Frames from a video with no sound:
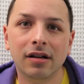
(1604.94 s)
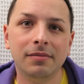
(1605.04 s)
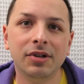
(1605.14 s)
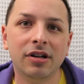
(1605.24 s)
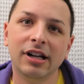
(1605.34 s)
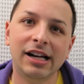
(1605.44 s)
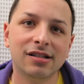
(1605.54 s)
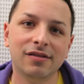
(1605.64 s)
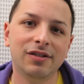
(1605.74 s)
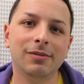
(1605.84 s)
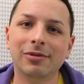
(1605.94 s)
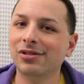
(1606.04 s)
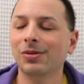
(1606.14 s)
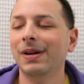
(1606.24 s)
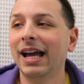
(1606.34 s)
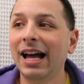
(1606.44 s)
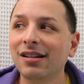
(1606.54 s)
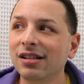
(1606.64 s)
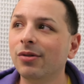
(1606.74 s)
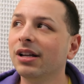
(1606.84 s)
I'm not actively pursuing
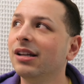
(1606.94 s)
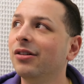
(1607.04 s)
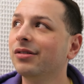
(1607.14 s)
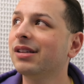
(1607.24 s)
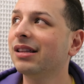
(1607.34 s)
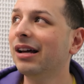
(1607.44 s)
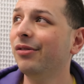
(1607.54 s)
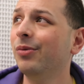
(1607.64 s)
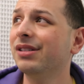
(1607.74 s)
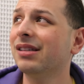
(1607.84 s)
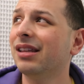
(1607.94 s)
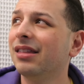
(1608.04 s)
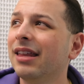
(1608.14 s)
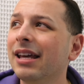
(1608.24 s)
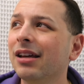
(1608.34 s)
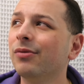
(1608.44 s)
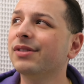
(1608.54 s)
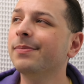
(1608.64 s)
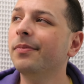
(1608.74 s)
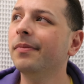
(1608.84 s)
acting right now. It's like that wasn't the thing. It
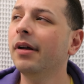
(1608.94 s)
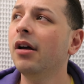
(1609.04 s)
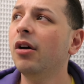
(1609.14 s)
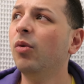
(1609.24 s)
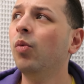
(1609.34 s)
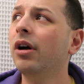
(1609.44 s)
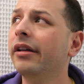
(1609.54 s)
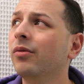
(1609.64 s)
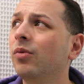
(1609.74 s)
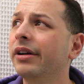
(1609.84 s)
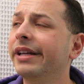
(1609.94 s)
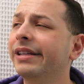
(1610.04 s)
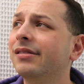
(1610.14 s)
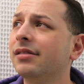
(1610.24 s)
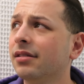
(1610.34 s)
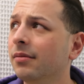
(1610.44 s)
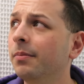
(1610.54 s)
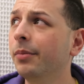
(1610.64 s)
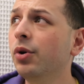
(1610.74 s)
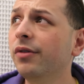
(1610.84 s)
was what was
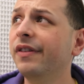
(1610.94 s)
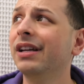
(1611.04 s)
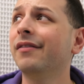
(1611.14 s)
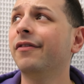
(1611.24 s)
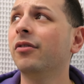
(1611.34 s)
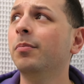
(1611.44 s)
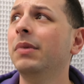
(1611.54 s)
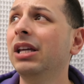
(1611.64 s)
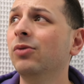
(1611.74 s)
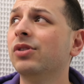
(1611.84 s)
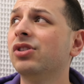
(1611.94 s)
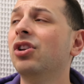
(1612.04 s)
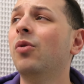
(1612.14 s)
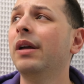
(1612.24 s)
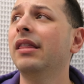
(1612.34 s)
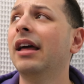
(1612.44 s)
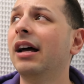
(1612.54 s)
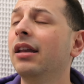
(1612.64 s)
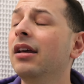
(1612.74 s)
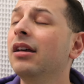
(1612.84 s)
moving for me was knowing
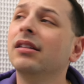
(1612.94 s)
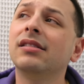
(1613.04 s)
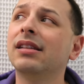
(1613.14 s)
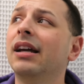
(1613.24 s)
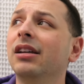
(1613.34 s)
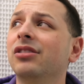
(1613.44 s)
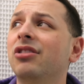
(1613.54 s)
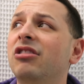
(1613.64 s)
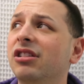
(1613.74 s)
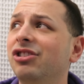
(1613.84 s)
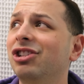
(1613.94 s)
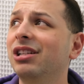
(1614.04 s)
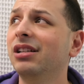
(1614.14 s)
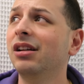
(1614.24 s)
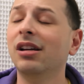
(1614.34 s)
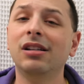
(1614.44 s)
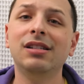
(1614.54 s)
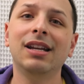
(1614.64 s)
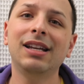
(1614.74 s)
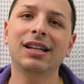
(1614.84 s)
that Scientology
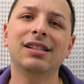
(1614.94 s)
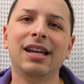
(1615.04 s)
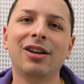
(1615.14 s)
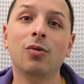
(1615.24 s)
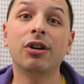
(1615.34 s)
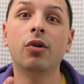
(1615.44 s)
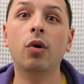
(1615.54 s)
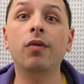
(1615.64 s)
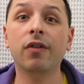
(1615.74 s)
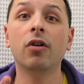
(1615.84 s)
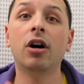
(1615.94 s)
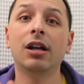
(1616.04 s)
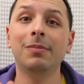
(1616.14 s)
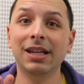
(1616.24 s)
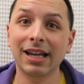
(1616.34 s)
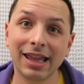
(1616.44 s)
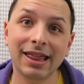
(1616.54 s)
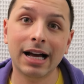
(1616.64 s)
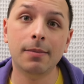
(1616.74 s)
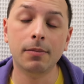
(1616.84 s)
didn't get to take one over on me
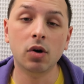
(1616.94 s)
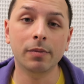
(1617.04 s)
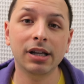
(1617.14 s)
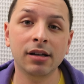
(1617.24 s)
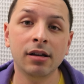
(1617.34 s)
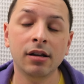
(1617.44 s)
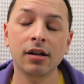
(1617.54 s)
in that moment.